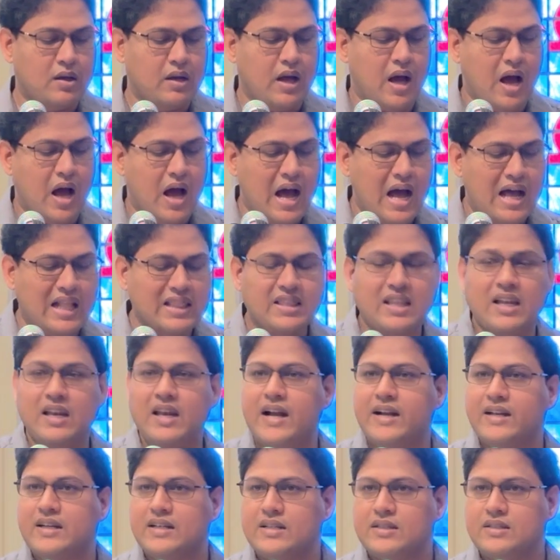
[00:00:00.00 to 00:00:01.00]
All the
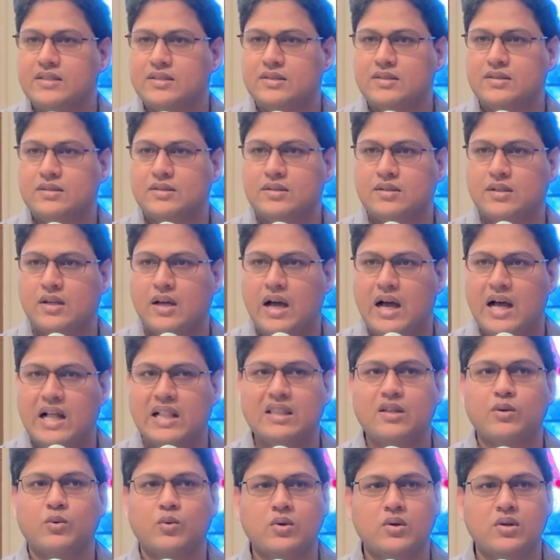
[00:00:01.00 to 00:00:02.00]
letters, all
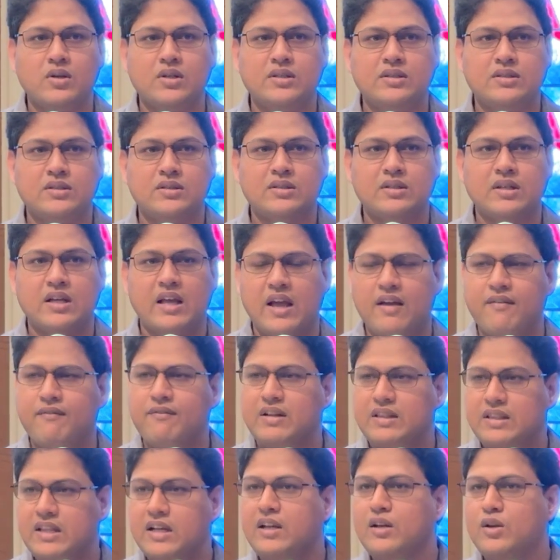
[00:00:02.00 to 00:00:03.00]
the words,
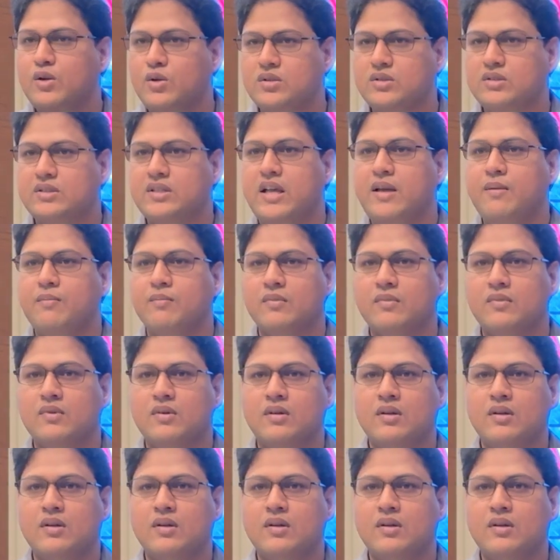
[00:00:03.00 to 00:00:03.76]
everything looks same.